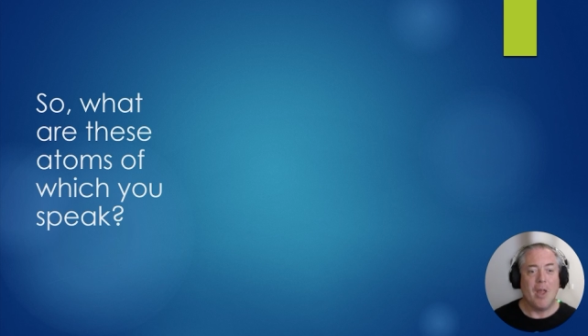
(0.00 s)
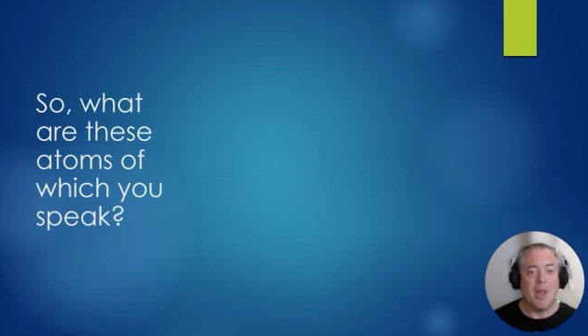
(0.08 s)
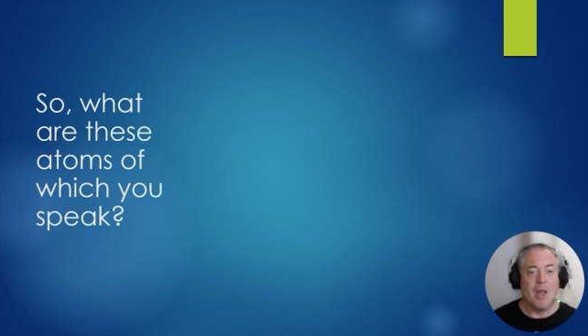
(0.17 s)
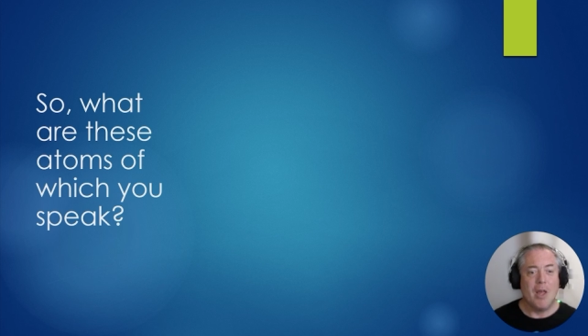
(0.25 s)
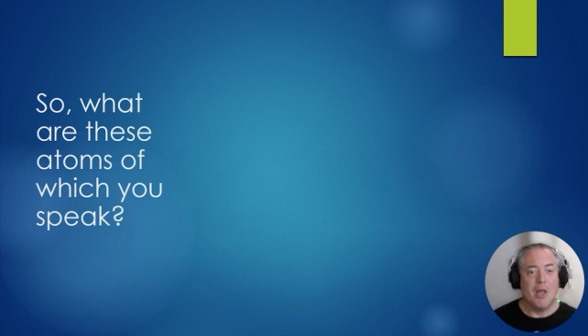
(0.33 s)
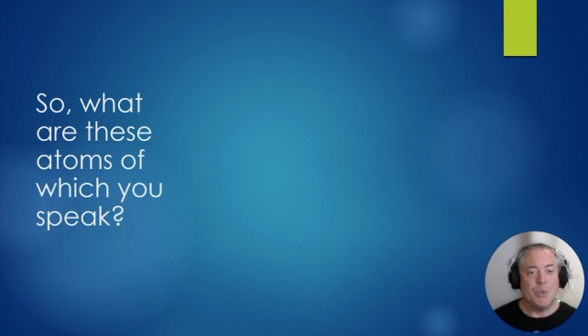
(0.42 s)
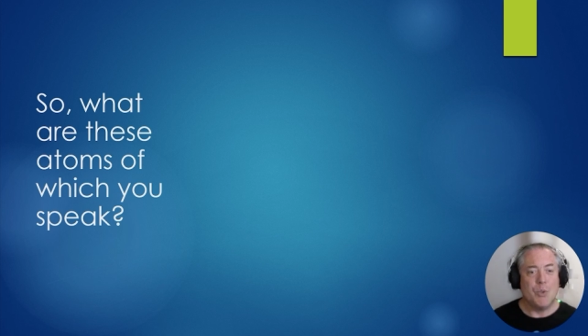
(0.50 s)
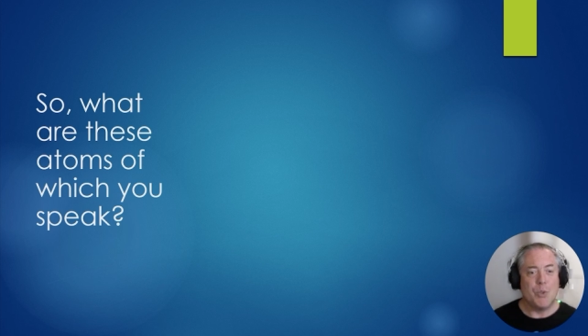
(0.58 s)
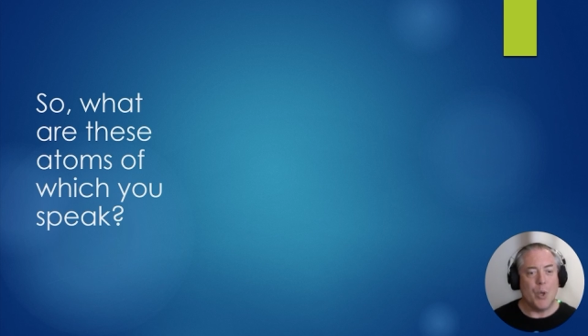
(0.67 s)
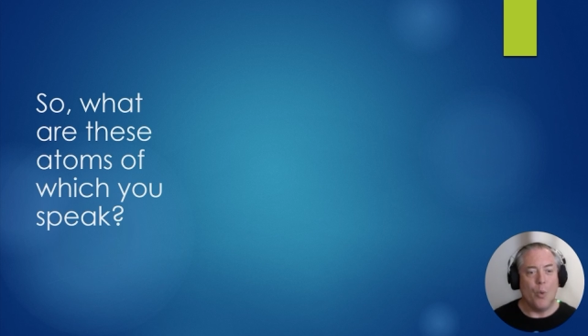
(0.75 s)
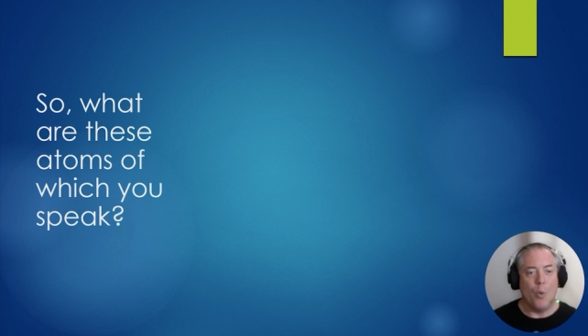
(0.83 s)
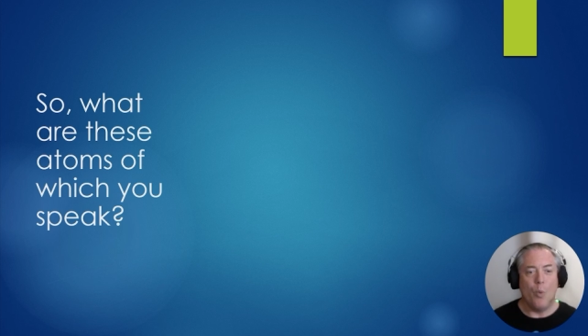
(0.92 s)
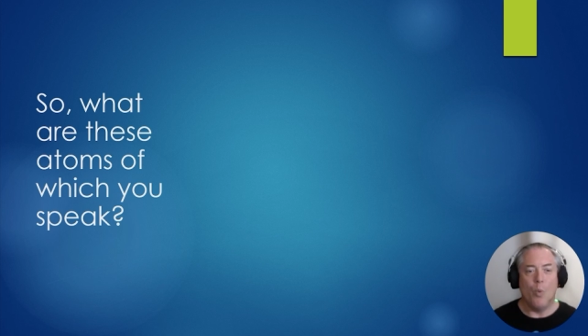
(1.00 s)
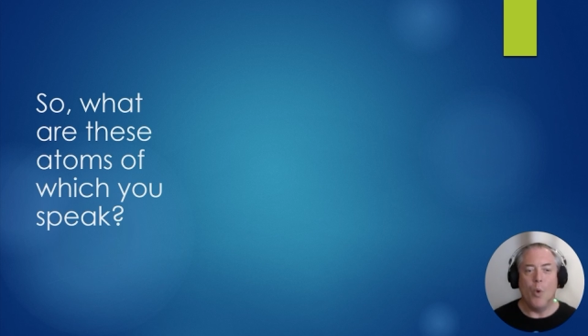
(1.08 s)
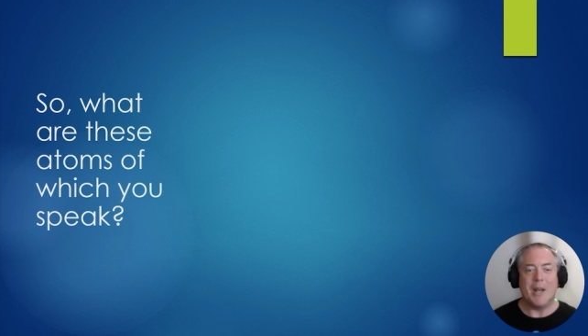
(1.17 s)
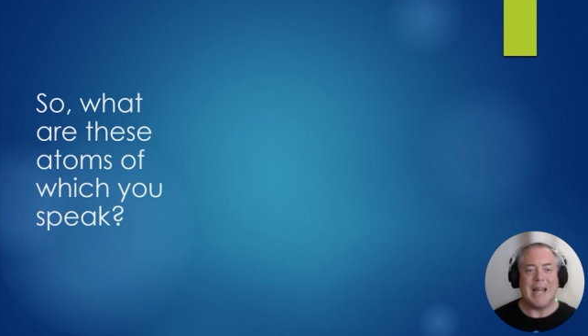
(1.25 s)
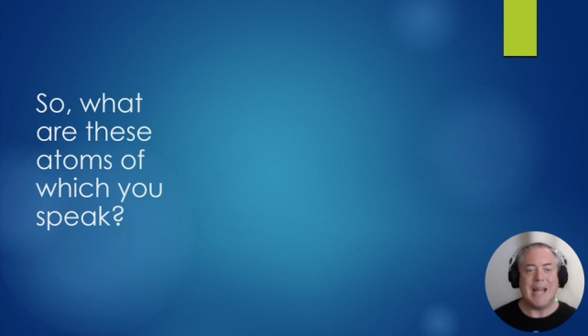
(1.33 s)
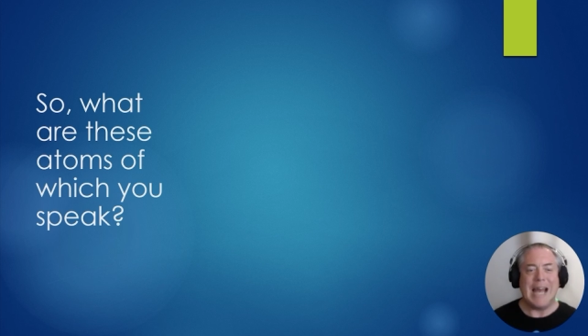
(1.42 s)
So, what
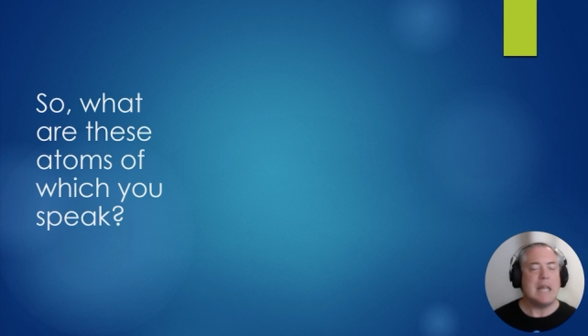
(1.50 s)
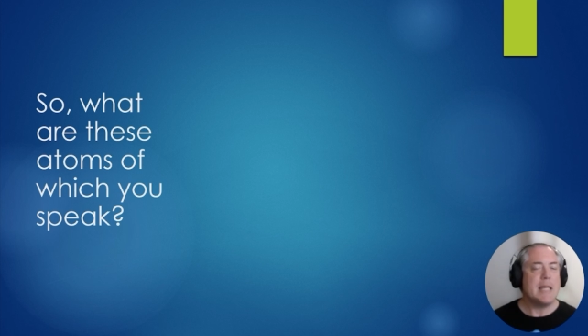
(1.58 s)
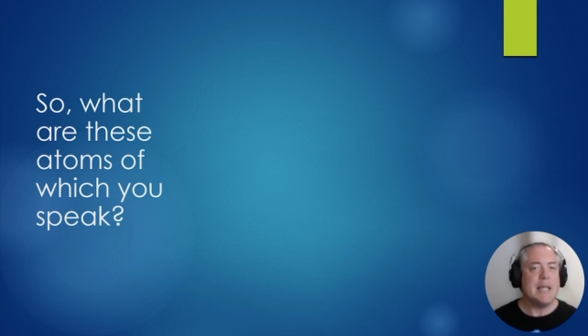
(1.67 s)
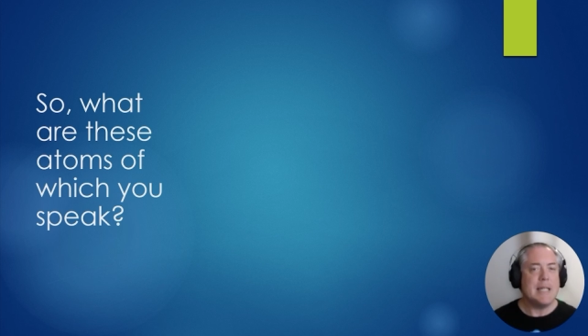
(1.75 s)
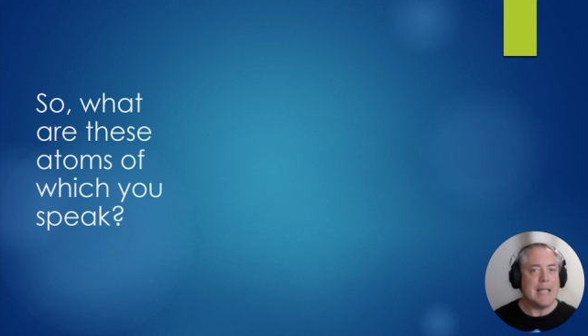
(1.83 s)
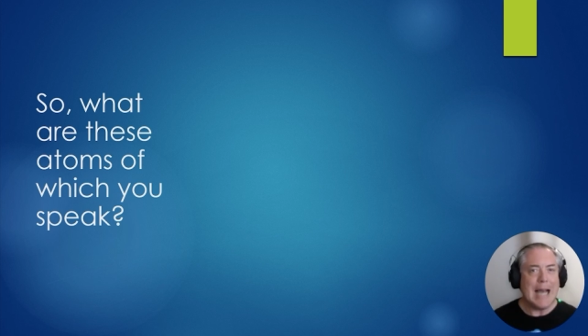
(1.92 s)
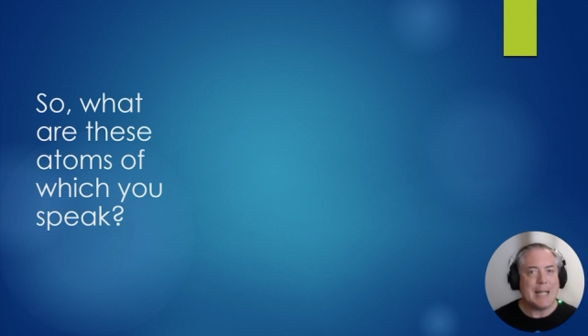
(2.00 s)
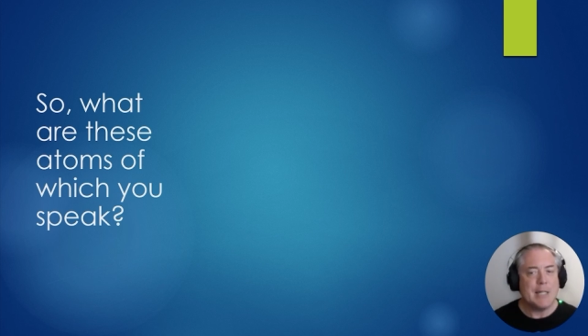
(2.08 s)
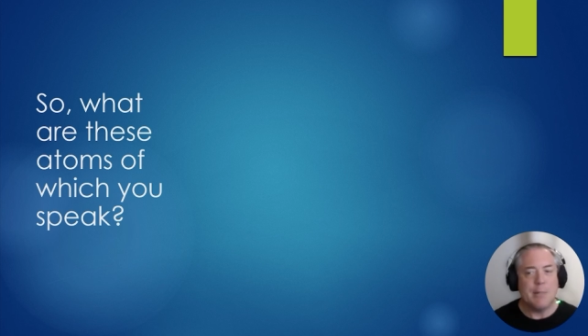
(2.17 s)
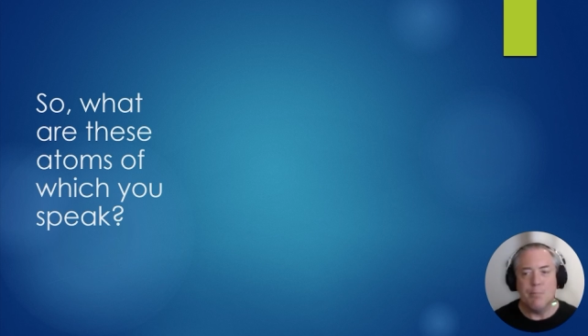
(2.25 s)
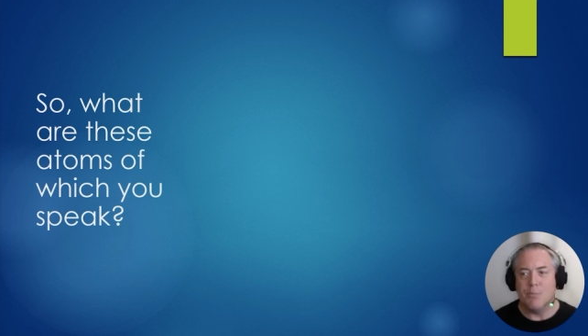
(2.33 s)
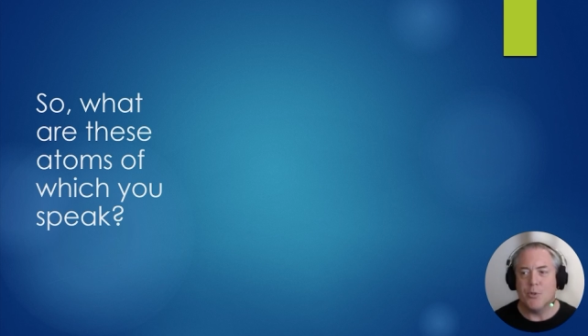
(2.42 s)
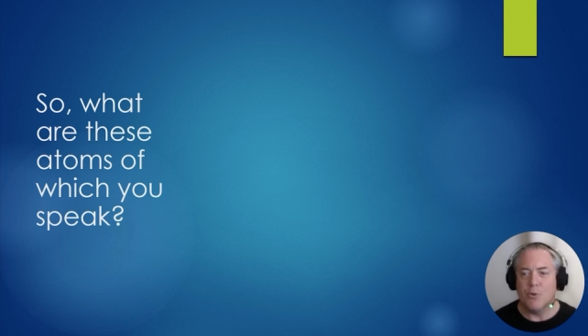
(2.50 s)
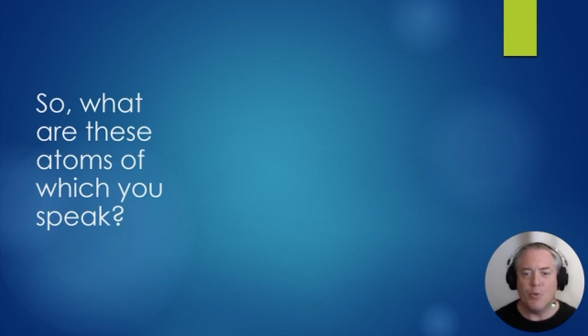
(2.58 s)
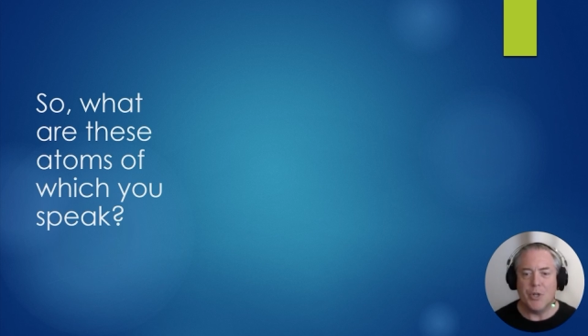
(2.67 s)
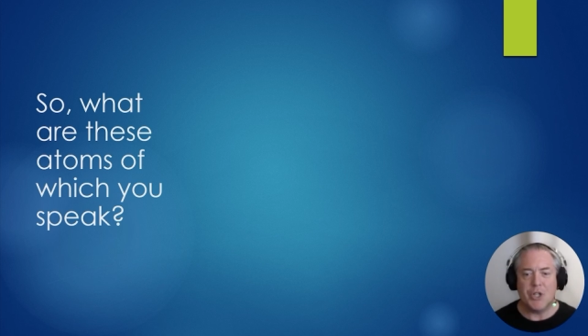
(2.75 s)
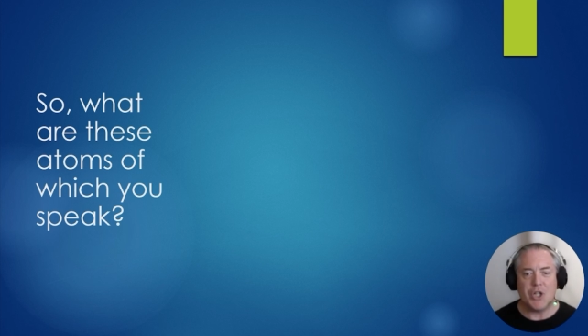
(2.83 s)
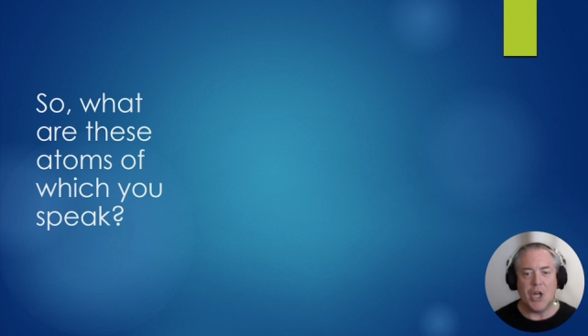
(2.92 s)
are these atoms of which
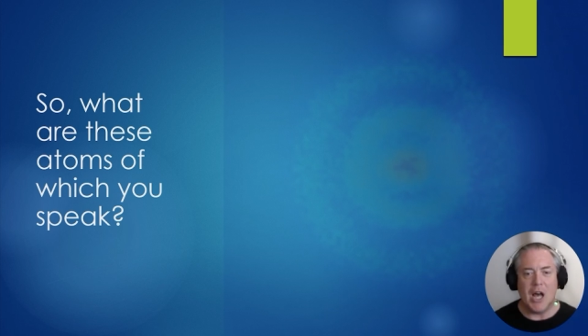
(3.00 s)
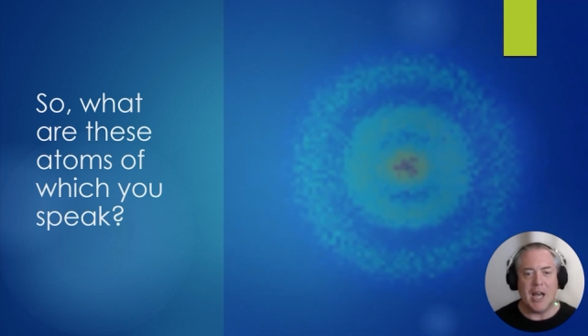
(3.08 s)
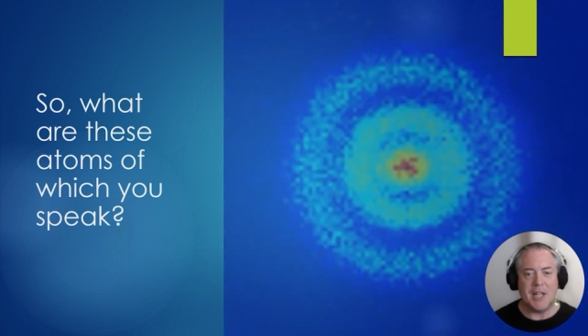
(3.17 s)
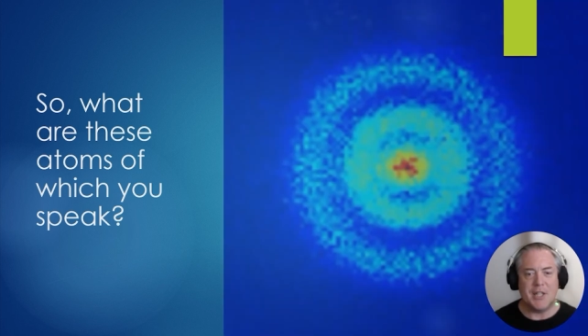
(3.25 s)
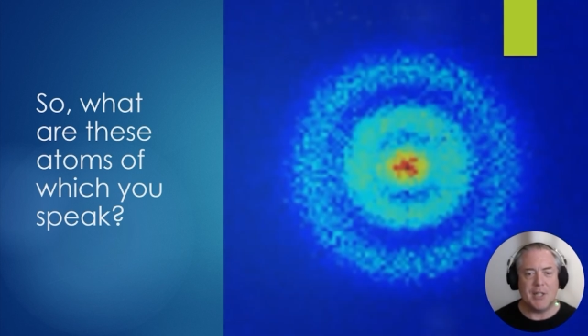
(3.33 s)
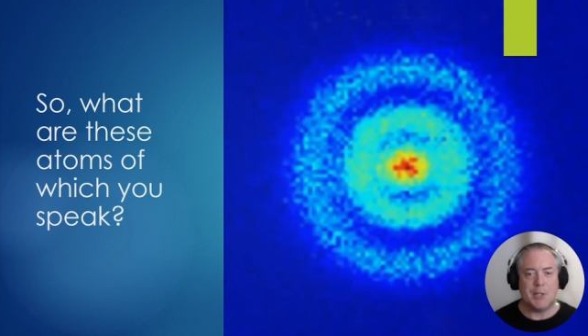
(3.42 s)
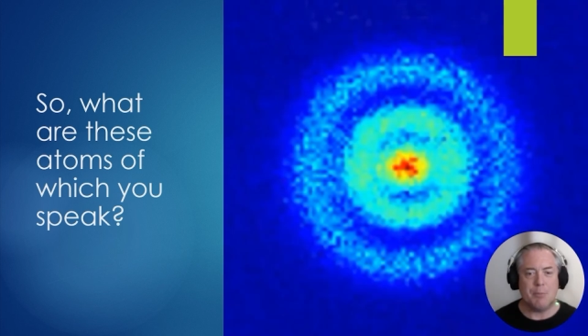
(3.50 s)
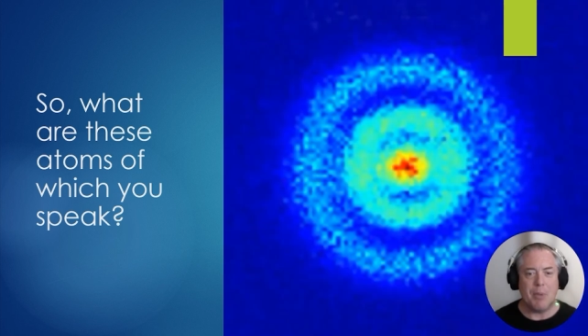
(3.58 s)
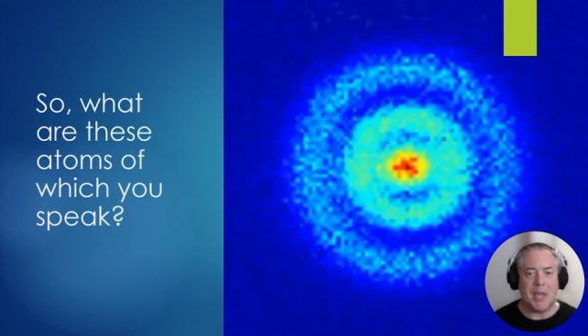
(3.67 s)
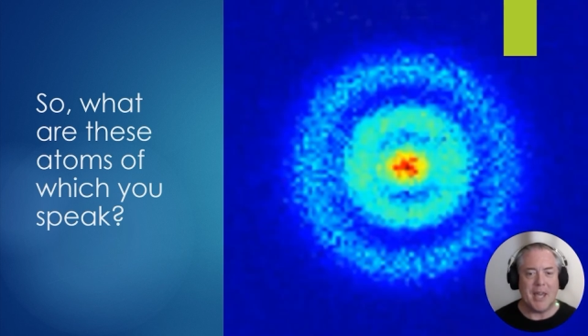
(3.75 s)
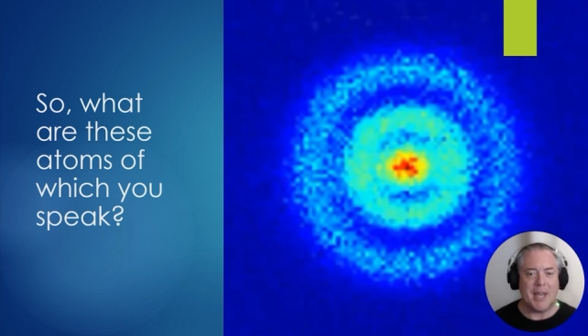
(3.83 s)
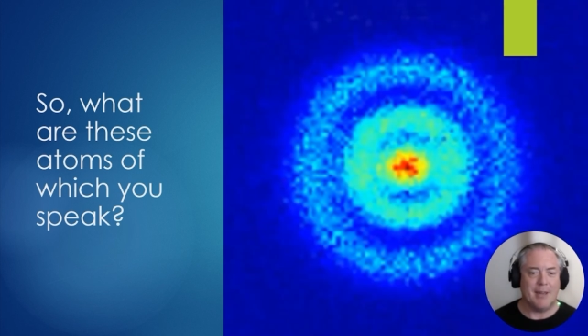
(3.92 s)
I speak?